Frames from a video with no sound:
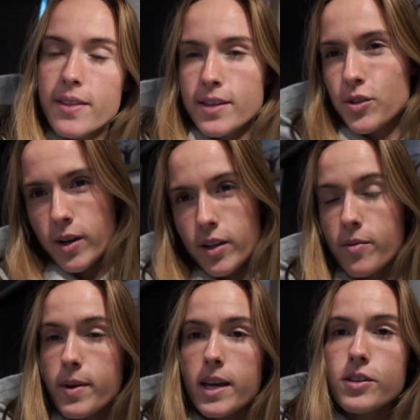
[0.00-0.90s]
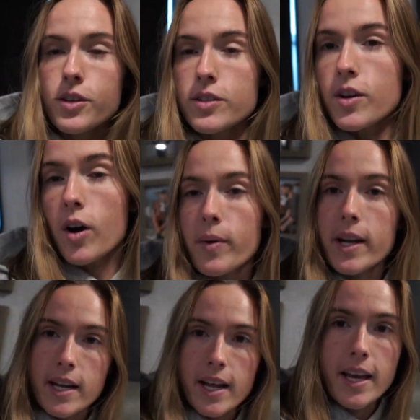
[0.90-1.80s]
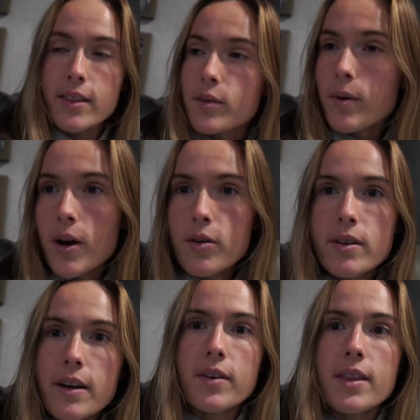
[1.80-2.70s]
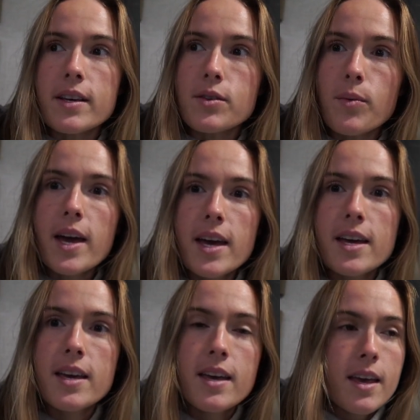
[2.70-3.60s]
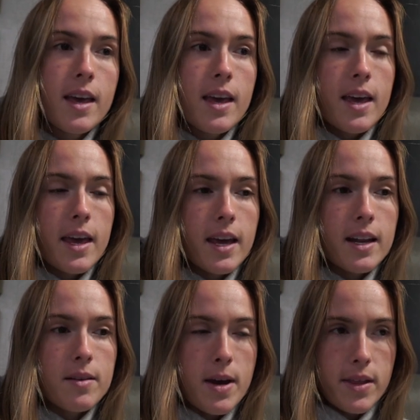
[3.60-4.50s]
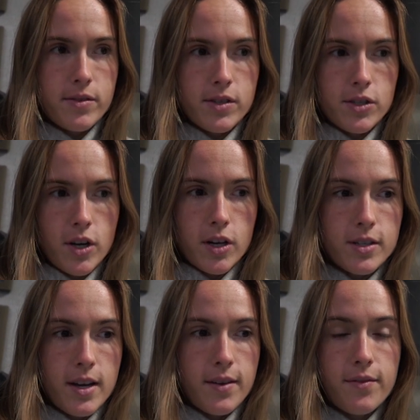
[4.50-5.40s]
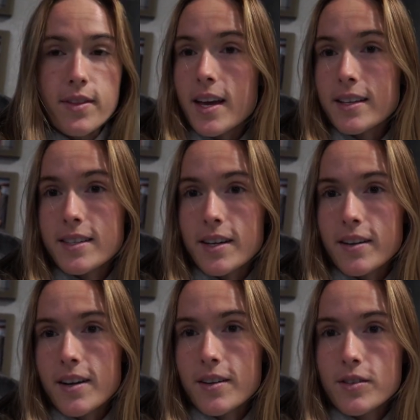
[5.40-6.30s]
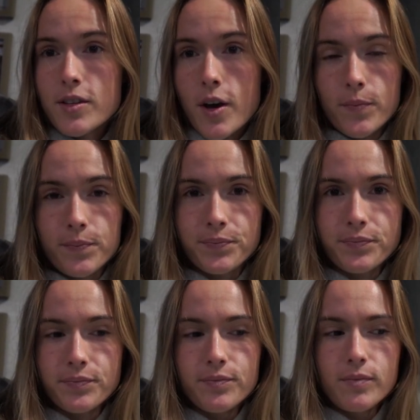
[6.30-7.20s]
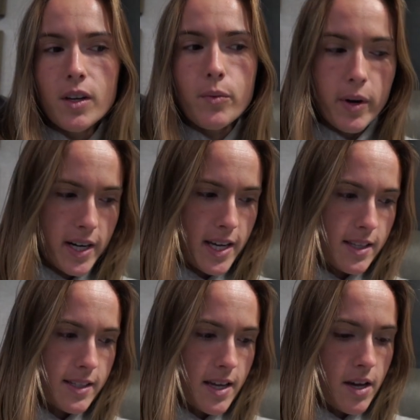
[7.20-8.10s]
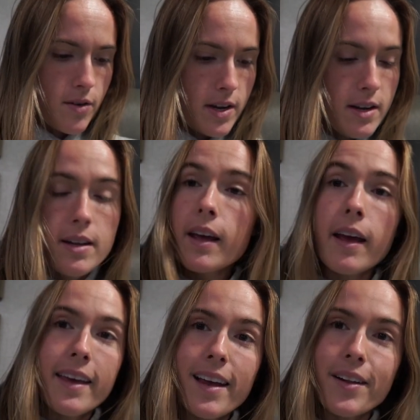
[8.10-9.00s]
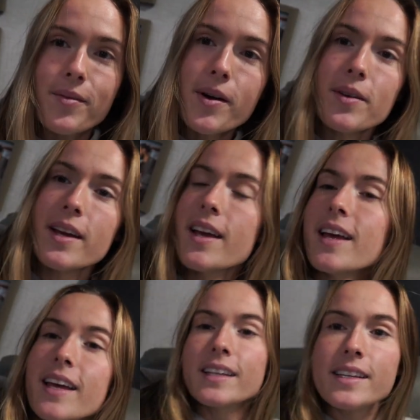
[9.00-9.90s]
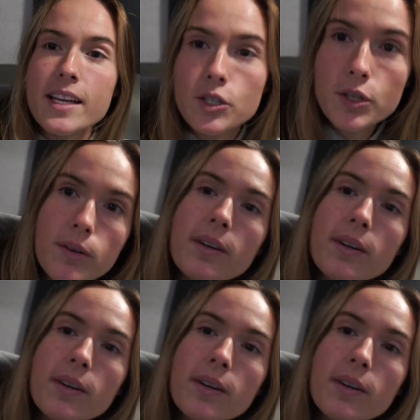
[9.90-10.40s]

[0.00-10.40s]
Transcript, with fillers: the trailer, making sure it's all ready to hit the road and everything's away. And Matthew's in charge of the exterior. So we're gonna get this day going and get on the road. Day two,